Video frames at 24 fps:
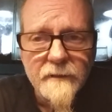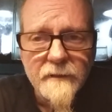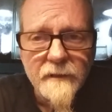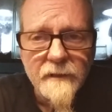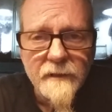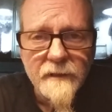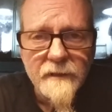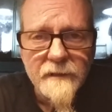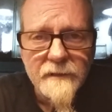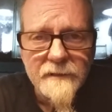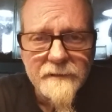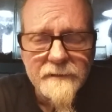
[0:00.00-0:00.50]

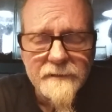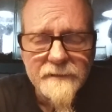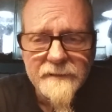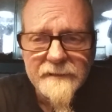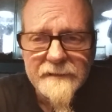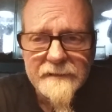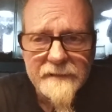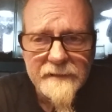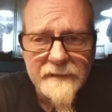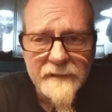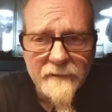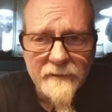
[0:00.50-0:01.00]

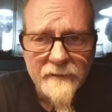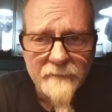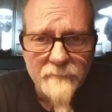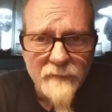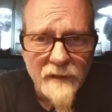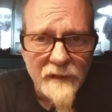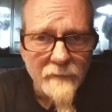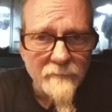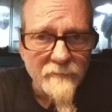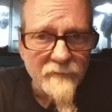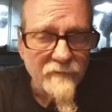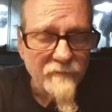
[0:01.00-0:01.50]
Then it
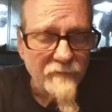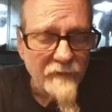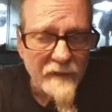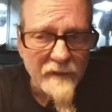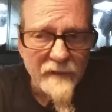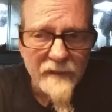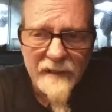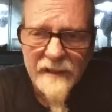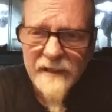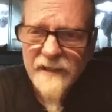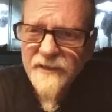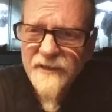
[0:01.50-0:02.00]
becomes
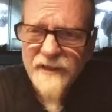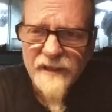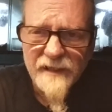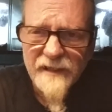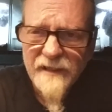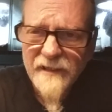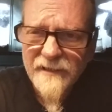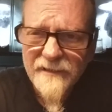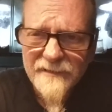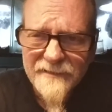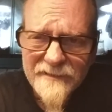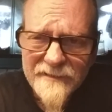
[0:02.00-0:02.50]
very
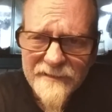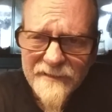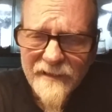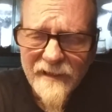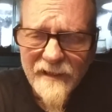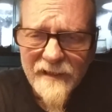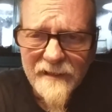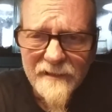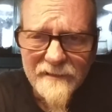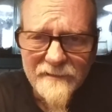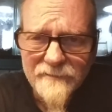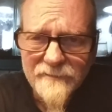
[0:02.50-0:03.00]
itchy. It's
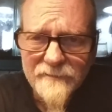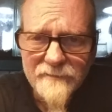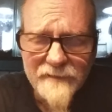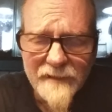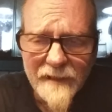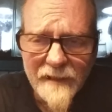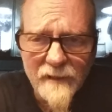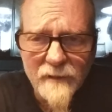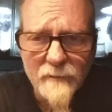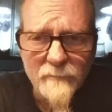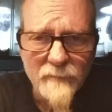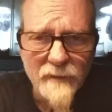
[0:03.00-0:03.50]

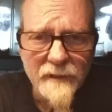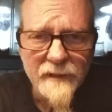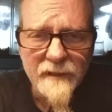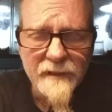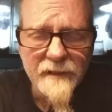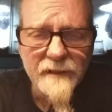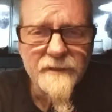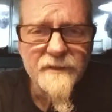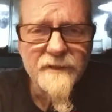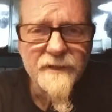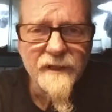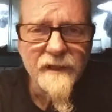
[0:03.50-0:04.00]
terribly
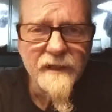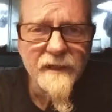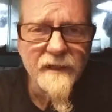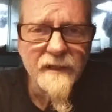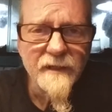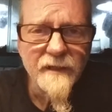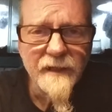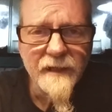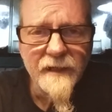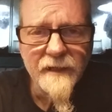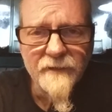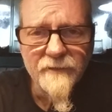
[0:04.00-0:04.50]

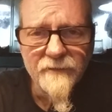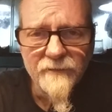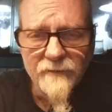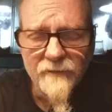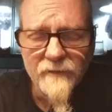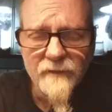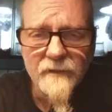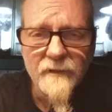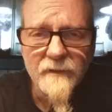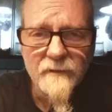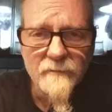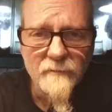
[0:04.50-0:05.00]
itchy, it lasts
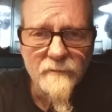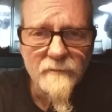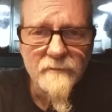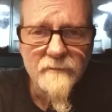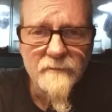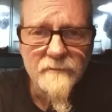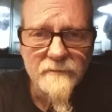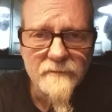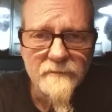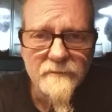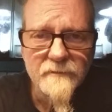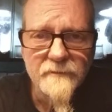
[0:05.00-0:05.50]
for a
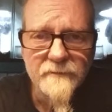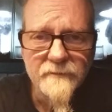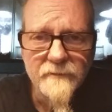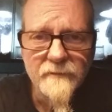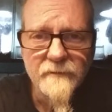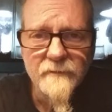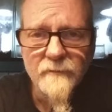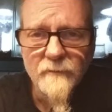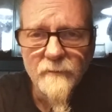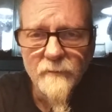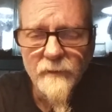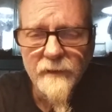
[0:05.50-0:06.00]

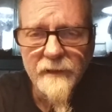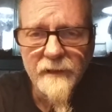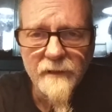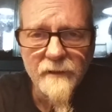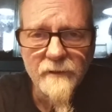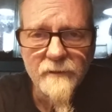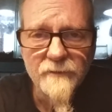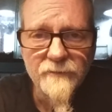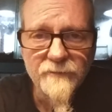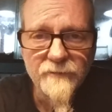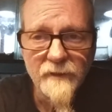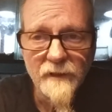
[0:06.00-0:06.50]
week
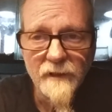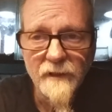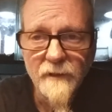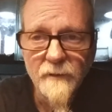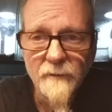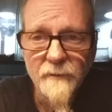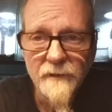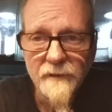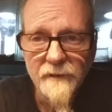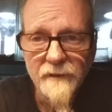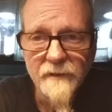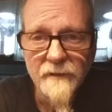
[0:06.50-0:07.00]
or so,
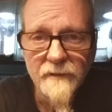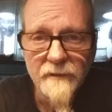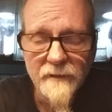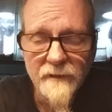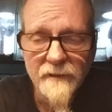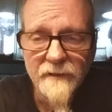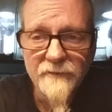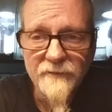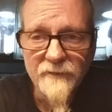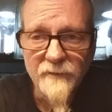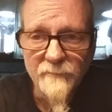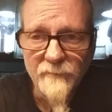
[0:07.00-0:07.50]
and then
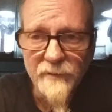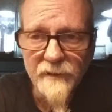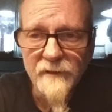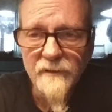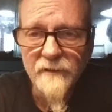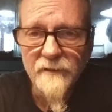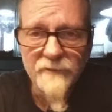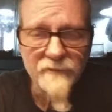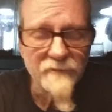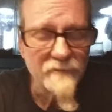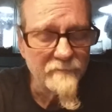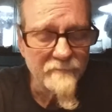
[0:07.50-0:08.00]

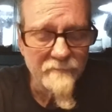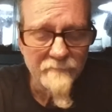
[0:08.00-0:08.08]
disappears.